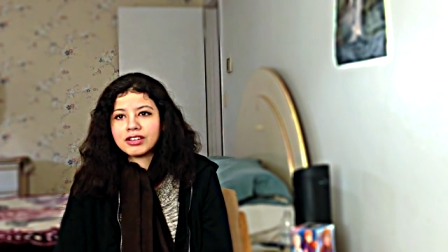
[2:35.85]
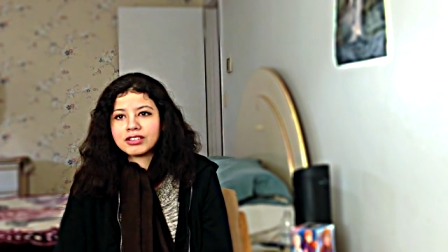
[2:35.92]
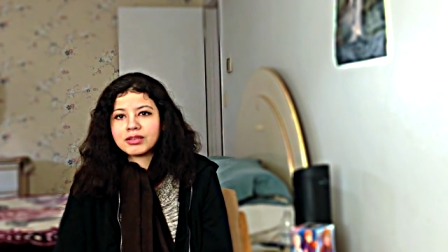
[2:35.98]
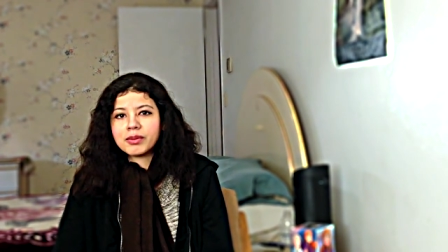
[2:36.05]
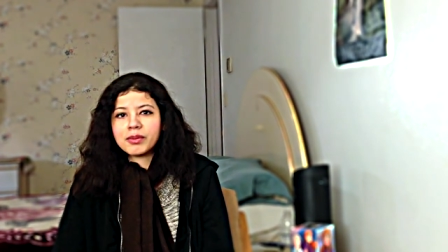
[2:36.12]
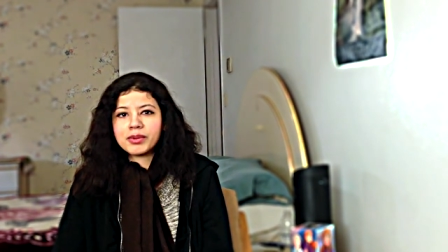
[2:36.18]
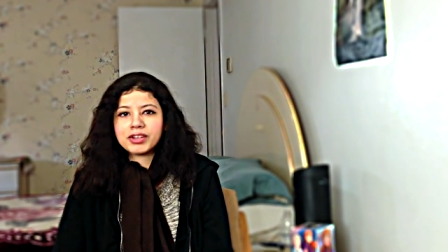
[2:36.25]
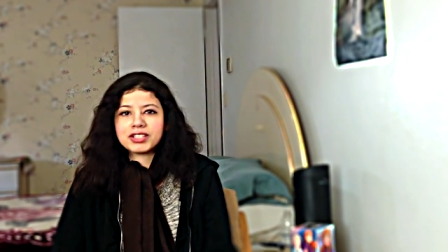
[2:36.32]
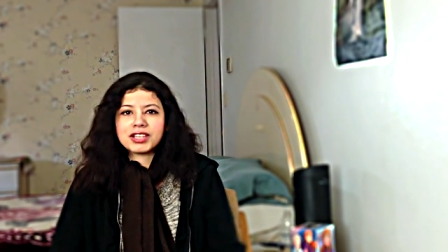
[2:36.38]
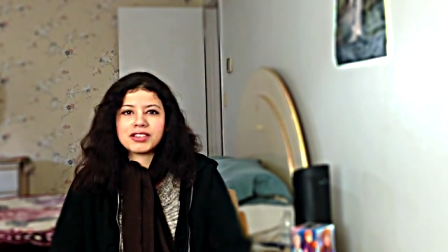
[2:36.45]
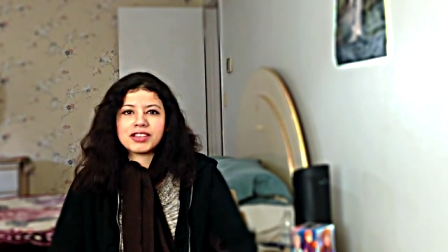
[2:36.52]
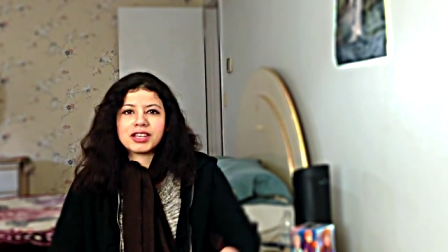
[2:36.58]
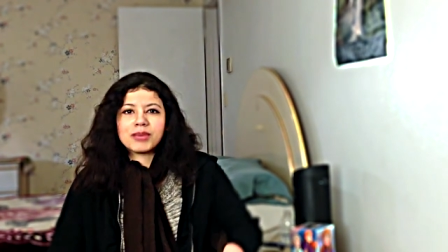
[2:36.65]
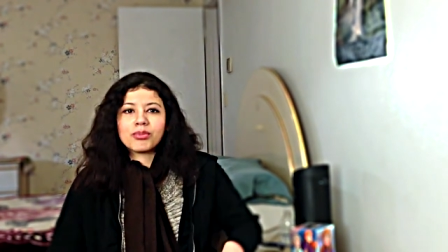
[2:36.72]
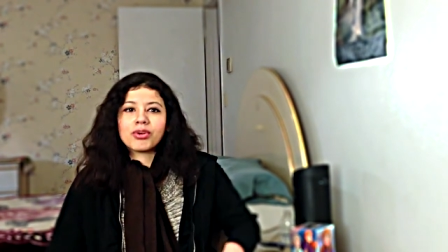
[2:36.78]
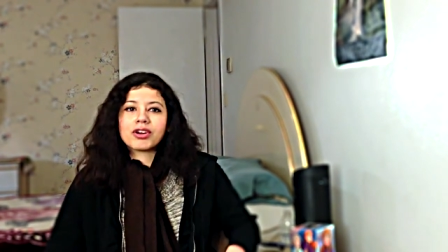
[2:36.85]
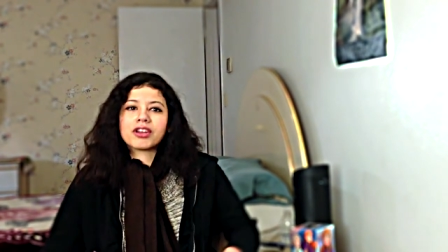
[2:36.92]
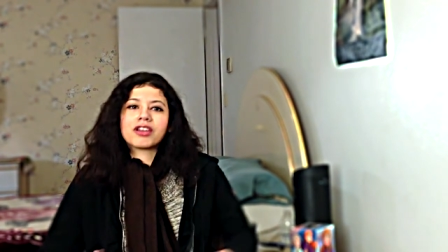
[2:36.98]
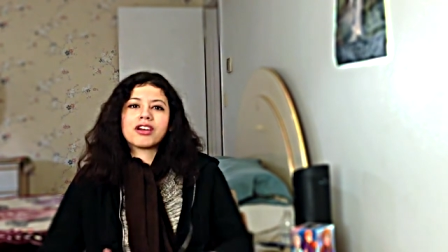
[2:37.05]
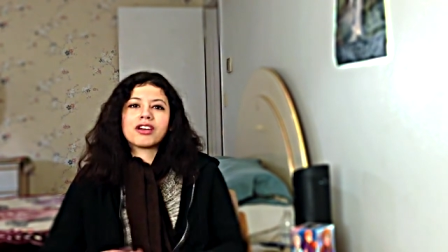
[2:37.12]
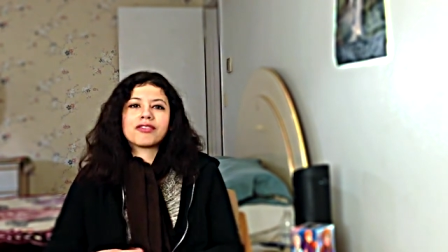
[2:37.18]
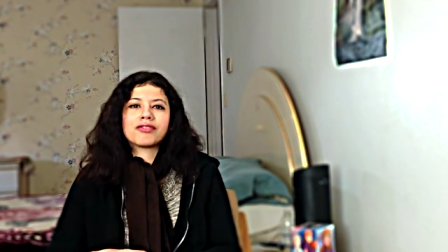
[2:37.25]
Some people just have to keep
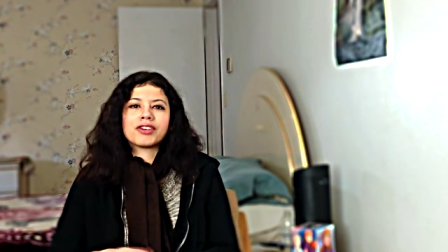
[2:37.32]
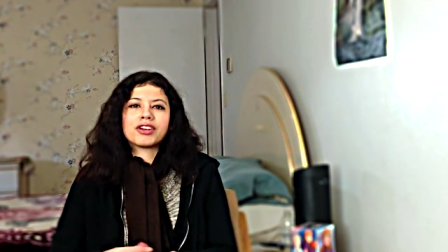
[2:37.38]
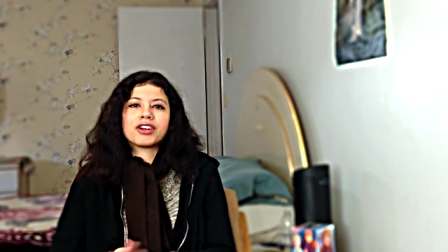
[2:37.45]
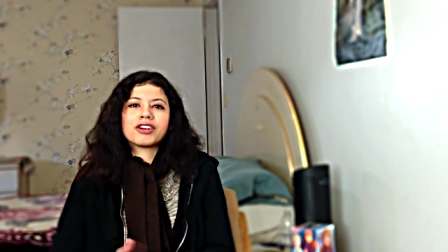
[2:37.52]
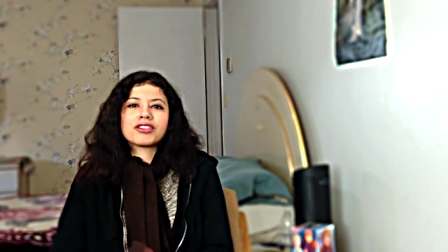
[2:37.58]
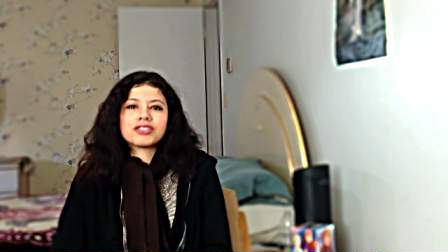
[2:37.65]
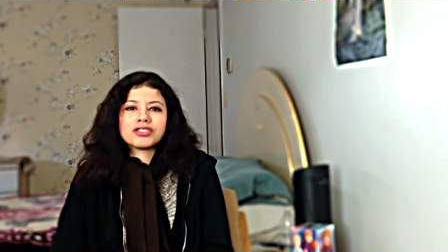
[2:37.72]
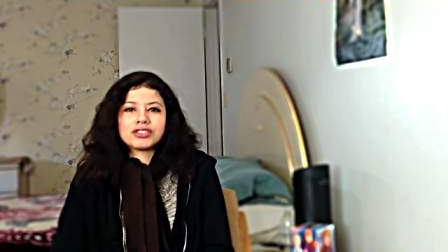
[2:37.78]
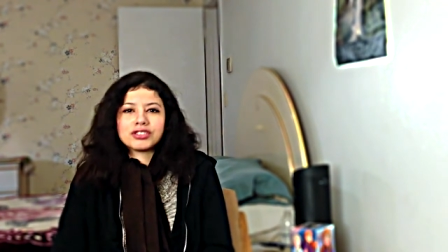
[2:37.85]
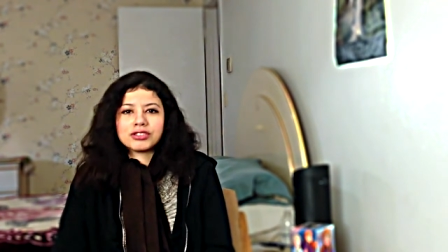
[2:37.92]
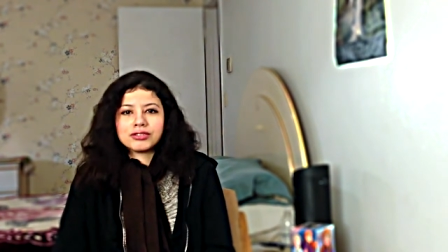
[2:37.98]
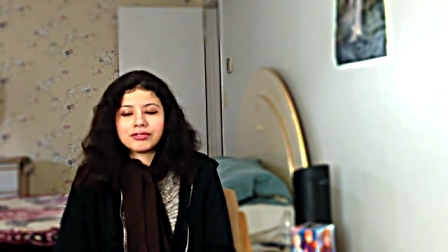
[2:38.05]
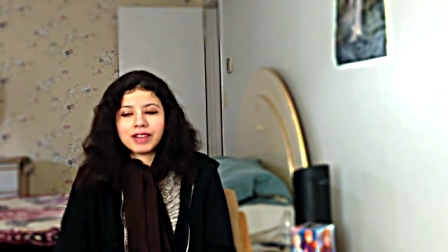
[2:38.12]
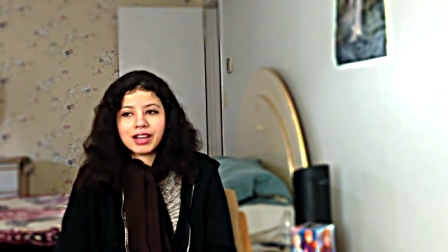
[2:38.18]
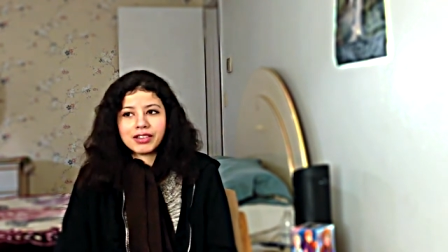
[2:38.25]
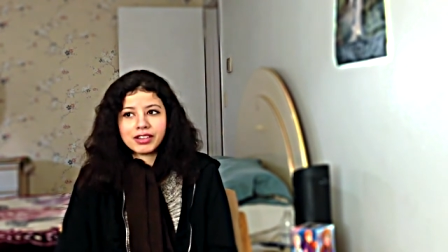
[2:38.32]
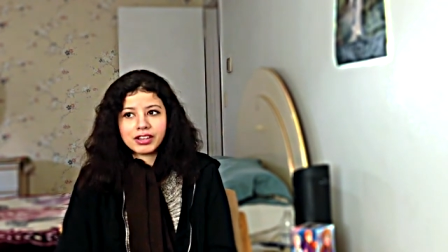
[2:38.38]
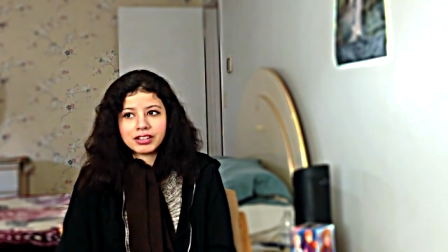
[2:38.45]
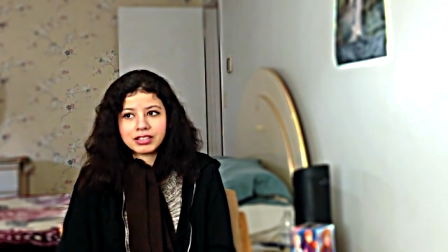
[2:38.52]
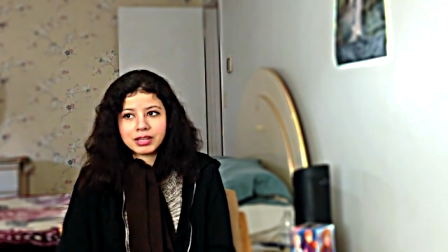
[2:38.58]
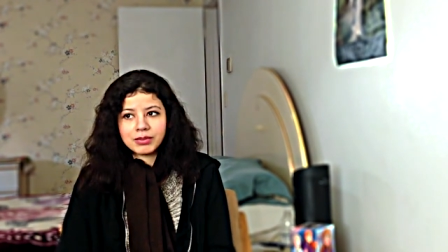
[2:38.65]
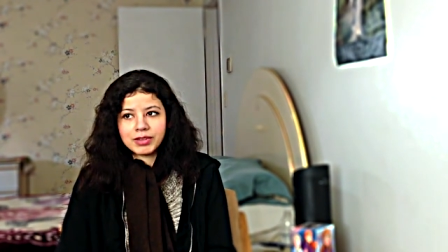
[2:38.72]
working on it for years until
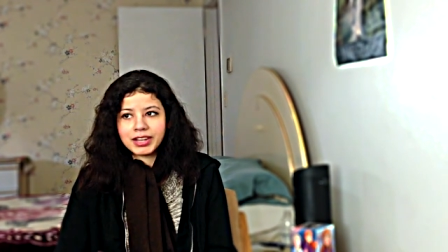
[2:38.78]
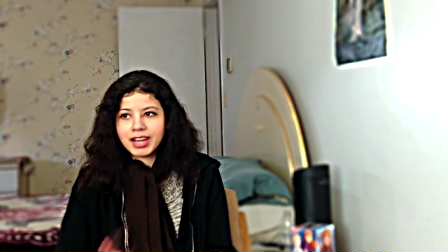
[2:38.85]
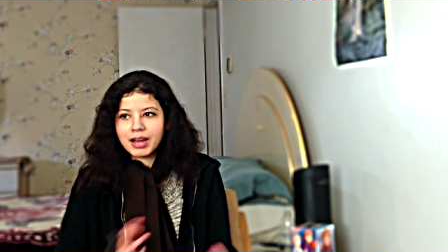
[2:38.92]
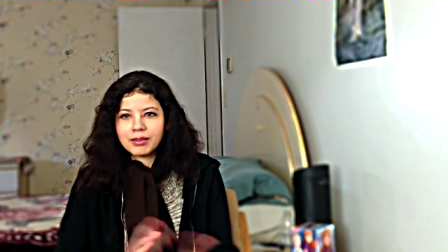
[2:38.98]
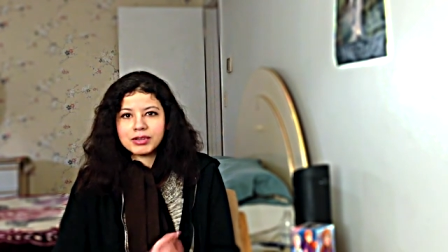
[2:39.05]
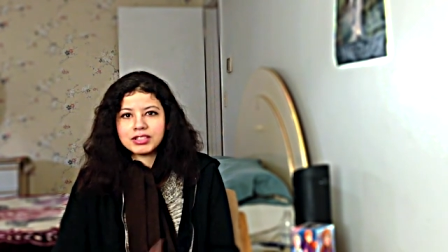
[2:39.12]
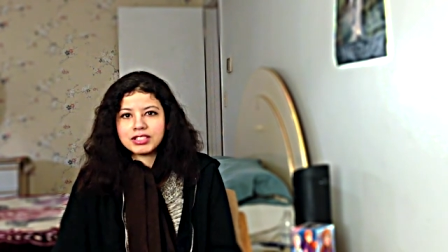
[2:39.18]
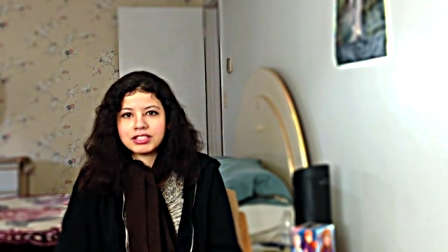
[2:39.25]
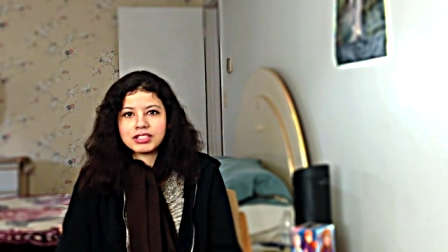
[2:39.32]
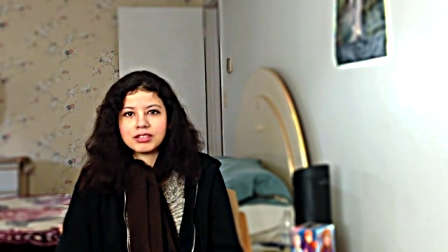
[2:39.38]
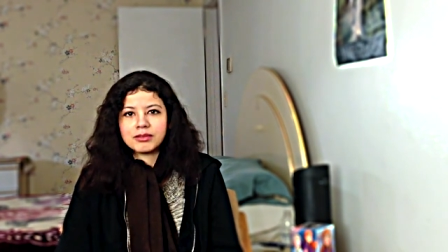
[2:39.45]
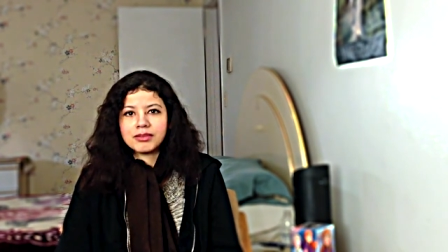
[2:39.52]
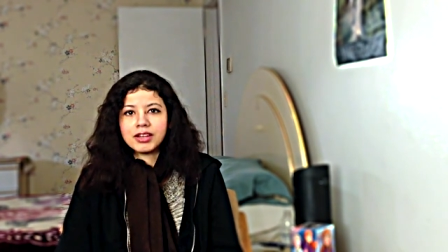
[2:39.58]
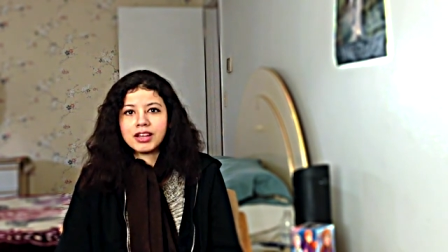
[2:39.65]
finally something happens to